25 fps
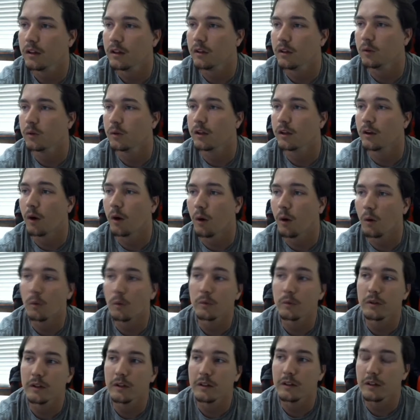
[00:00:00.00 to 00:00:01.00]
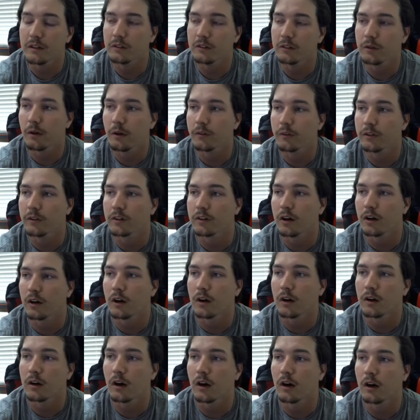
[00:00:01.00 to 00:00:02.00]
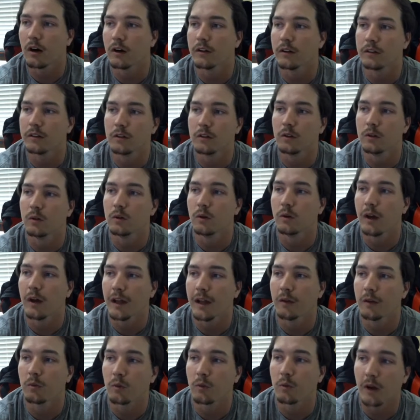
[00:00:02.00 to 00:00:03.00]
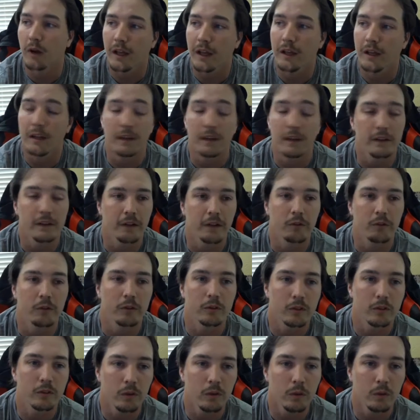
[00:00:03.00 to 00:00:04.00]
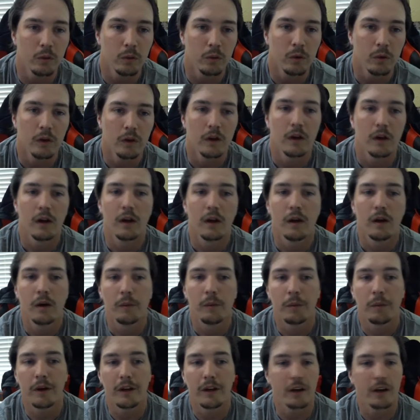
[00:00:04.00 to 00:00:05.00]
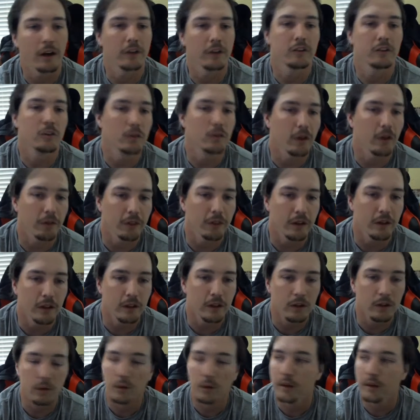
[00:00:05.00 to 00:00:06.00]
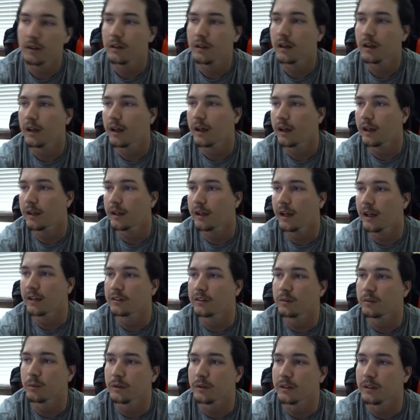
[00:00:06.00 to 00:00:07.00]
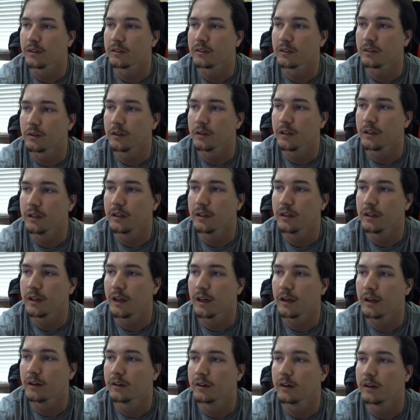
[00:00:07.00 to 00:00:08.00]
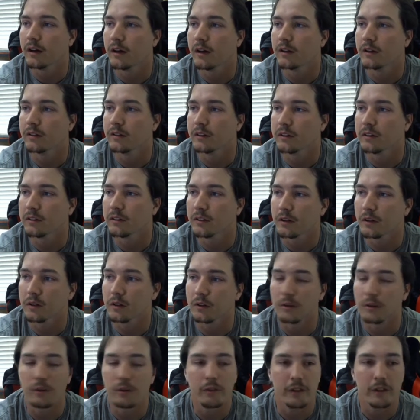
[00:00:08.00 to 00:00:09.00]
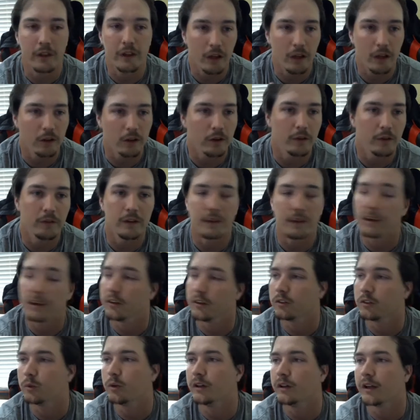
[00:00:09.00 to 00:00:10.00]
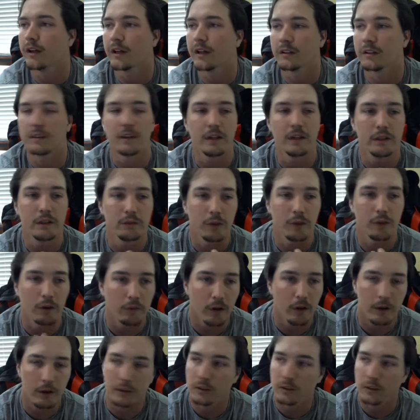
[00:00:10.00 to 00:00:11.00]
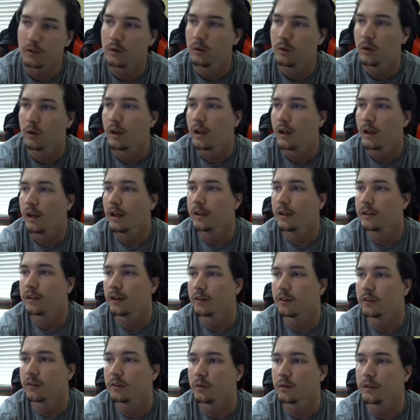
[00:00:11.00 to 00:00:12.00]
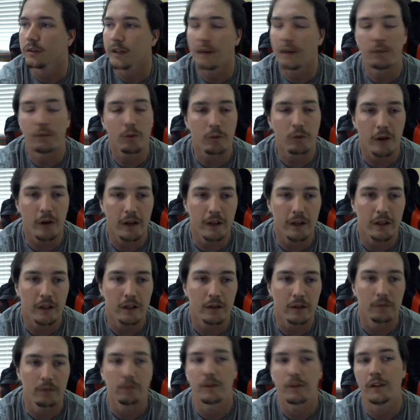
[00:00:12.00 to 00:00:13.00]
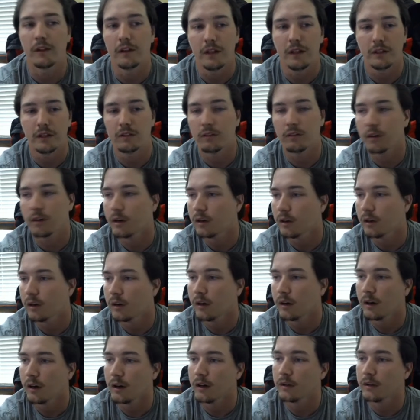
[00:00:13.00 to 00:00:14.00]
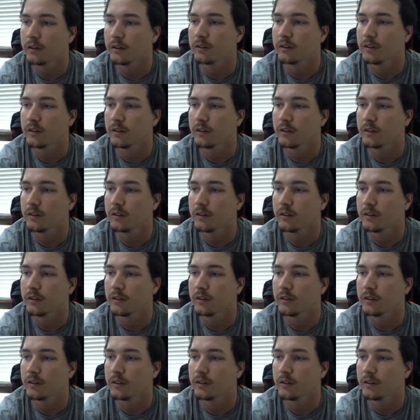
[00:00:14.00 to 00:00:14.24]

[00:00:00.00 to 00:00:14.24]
You can only digivolve this card onto a red level 2, but it costs you nothing to do it. And that's what this little indicator does. The circle, the color of it tells you what it has to digivolve onto. It tells you the level right here for the Digimon.